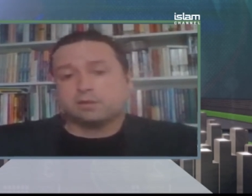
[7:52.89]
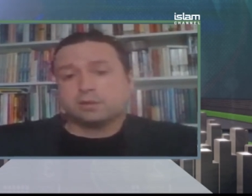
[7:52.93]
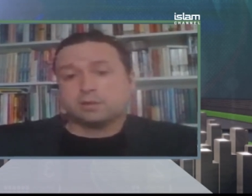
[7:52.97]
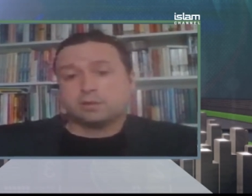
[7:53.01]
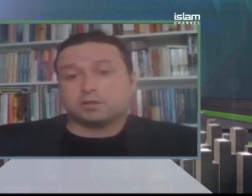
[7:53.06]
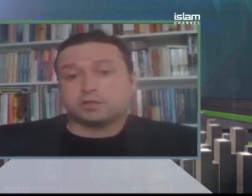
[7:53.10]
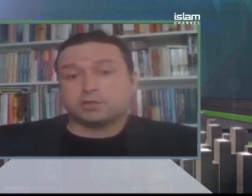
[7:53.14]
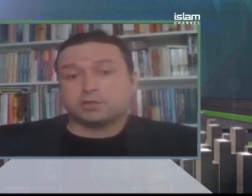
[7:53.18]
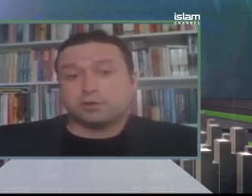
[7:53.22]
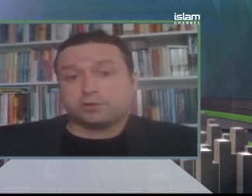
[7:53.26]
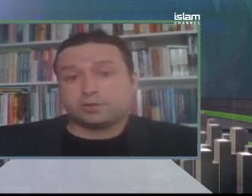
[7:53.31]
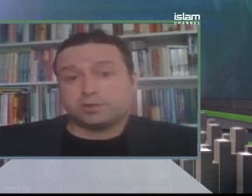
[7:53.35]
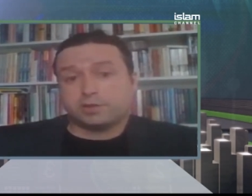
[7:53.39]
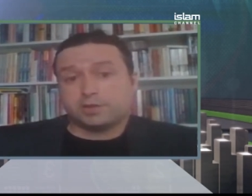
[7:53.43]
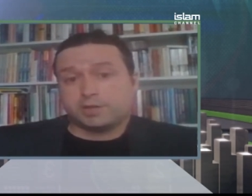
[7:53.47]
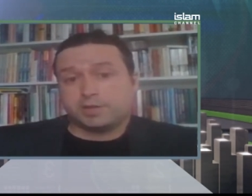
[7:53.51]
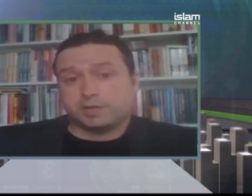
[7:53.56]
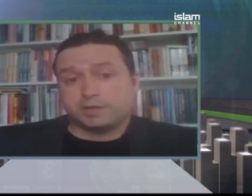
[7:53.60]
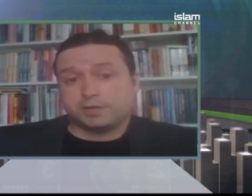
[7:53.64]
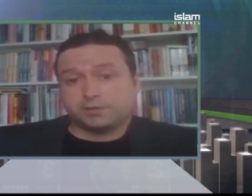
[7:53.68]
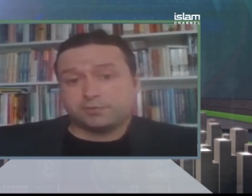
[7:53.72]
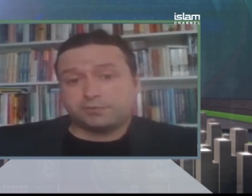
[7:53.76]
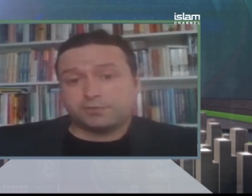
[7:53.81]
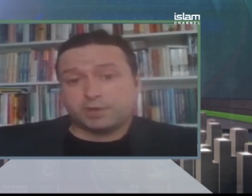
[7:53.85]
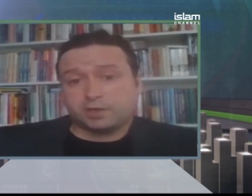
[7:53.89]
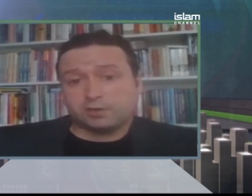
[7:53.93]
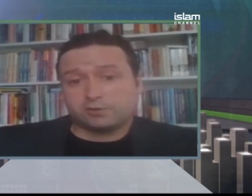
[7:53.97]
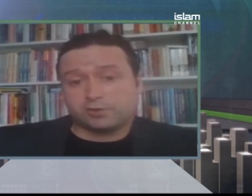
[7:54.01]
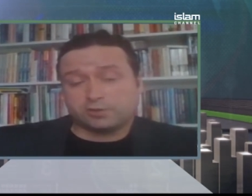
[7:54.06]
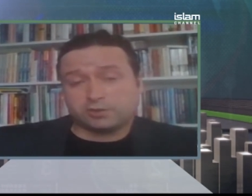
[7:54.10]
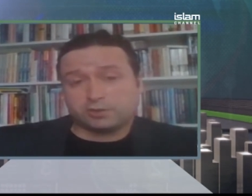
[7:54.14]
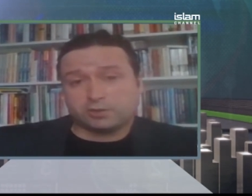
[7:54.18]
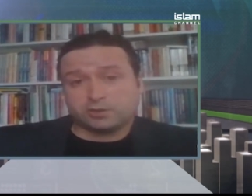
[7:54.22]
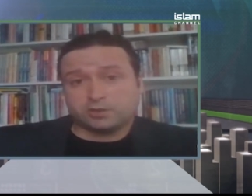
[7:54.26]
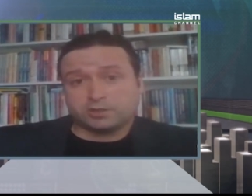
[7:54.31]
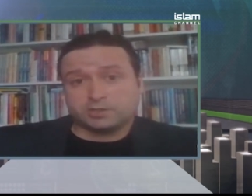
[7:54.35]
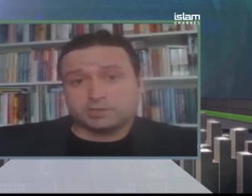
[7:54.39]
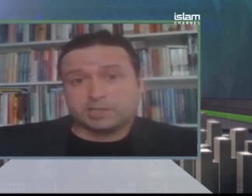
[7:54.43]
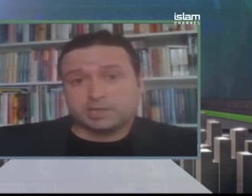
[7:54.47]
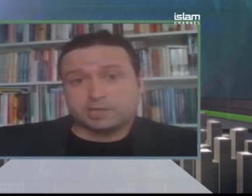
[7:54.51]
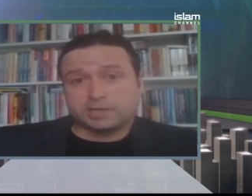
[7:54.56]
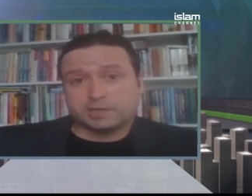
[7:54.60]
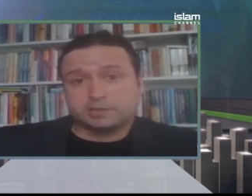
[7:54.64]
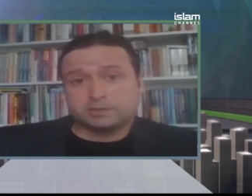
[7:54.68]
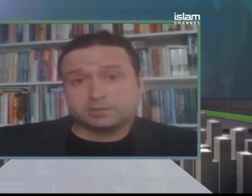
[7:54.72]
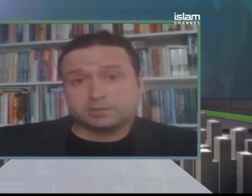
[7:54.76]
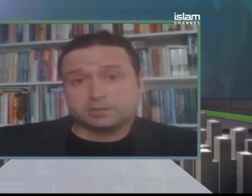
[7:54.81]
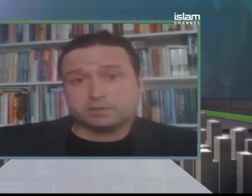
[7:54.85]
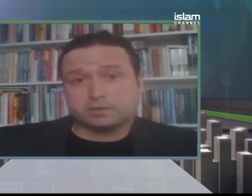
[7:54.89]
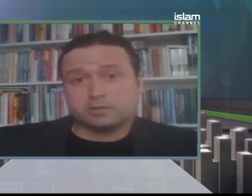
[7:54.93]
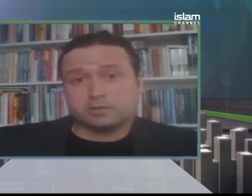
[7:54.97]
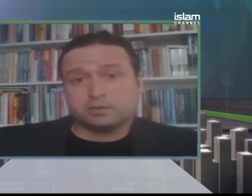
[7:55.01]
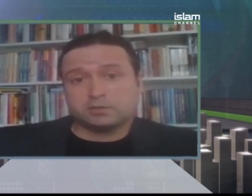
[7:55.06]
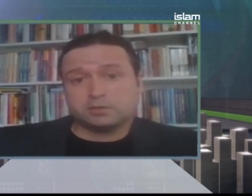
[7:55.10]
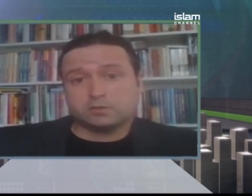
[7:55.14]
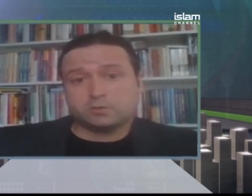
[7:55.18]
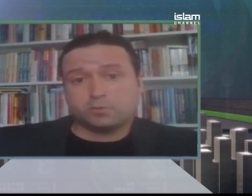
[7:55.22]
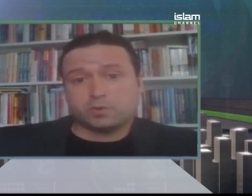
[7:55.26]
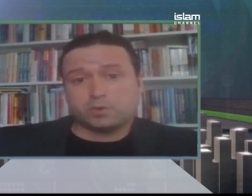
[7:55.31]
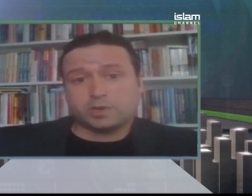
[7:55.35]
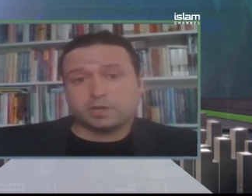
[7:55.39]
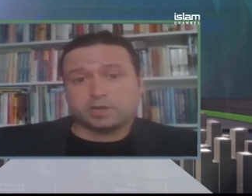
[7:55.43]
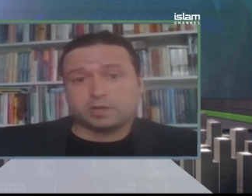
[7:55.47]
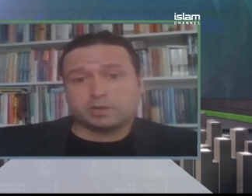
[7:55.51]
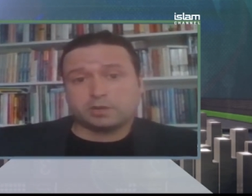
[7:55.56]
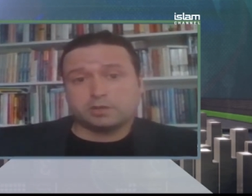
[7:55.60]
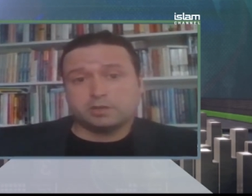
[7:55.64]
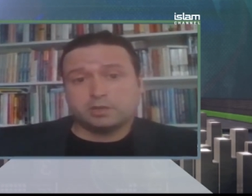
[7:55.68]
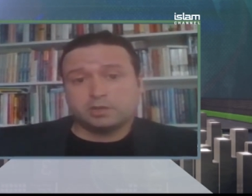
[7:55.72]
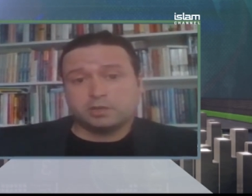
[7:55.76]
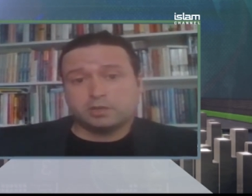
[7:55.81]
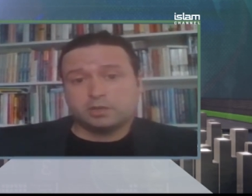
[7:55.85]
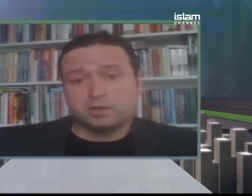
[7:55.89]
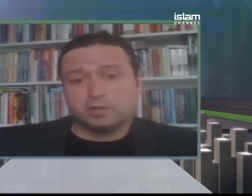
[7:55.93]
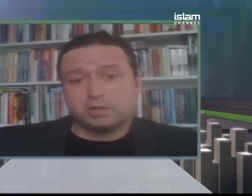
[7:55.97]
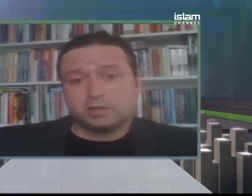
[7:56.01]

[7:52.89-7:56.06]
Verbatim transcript: certainly in the financial sector where